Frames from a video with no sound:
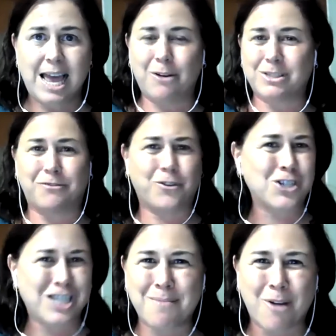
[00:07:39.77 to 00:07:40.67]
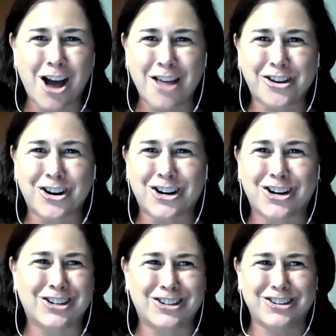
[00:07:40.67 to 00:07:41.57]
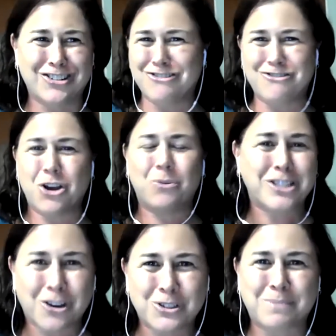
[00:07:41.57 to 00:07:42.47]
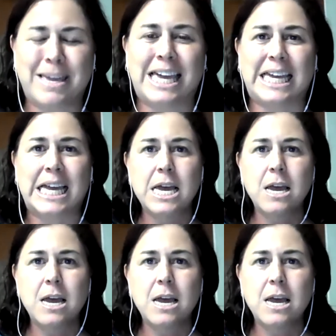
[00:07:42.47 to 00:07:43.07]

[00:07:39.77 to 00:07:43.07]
I was a first-time author. No one knows me.